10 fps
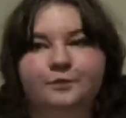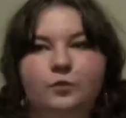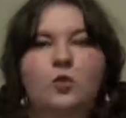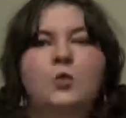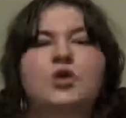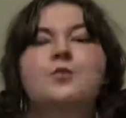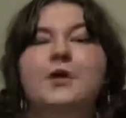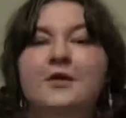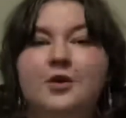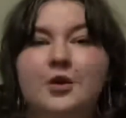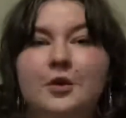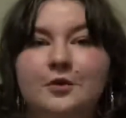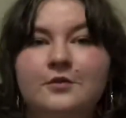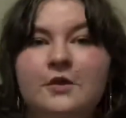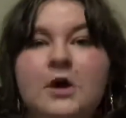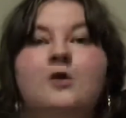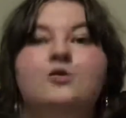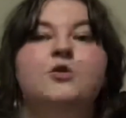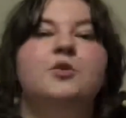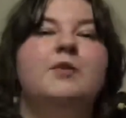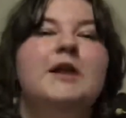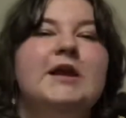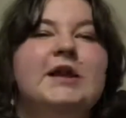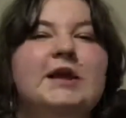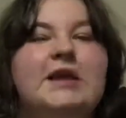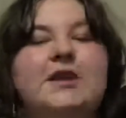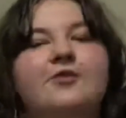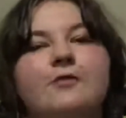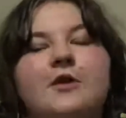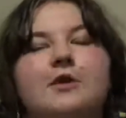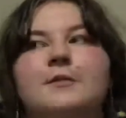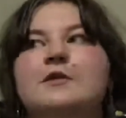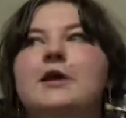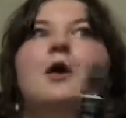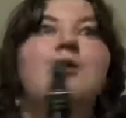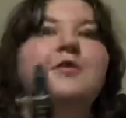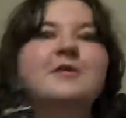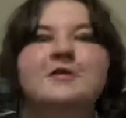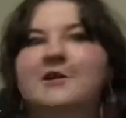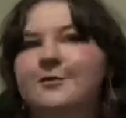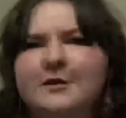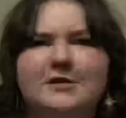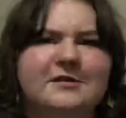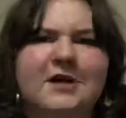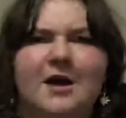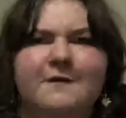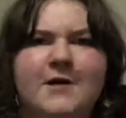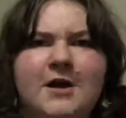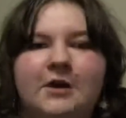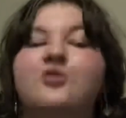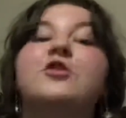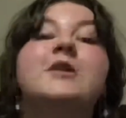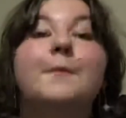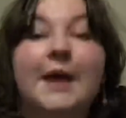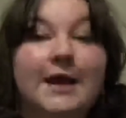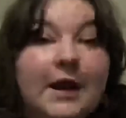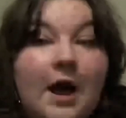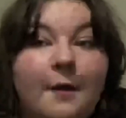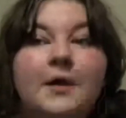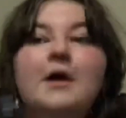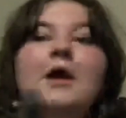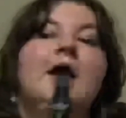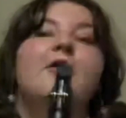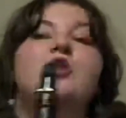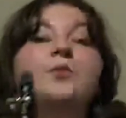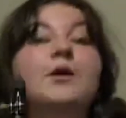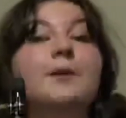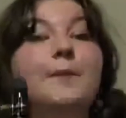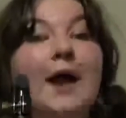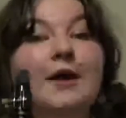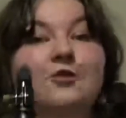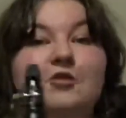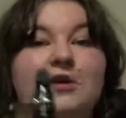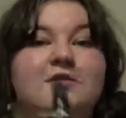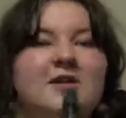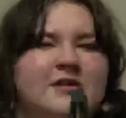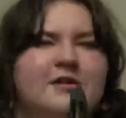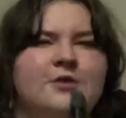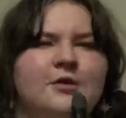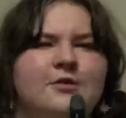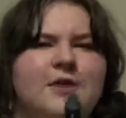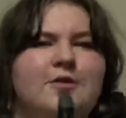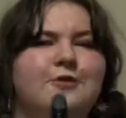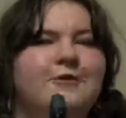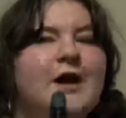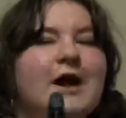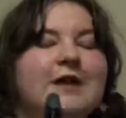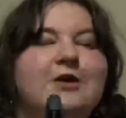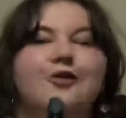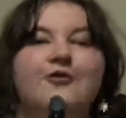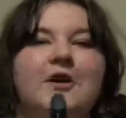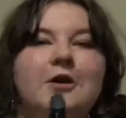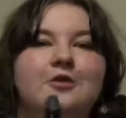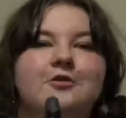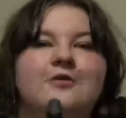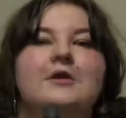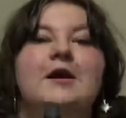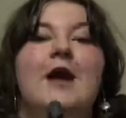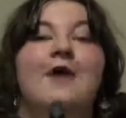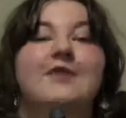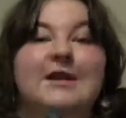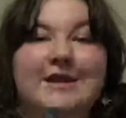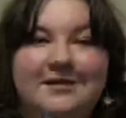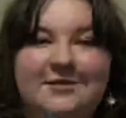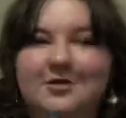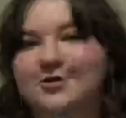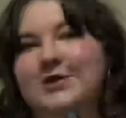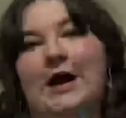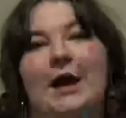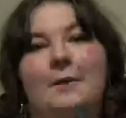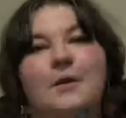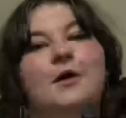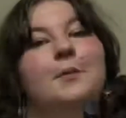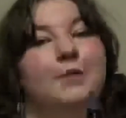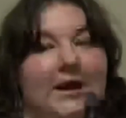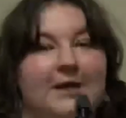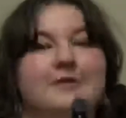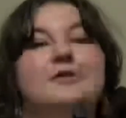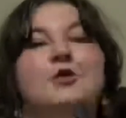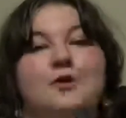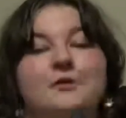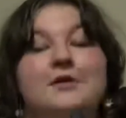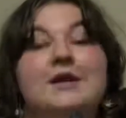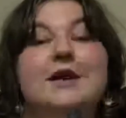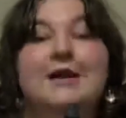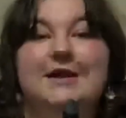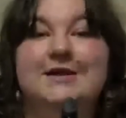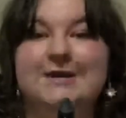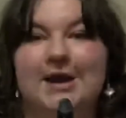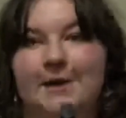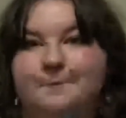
when you play the notes. So when you're playing it in a different rhythm, it's like, oh, this is different. This is kind of fun because you get to make it up. And then you put it back into straight 16th notes and you'll find that your fingers have an easier time playing the notes in time.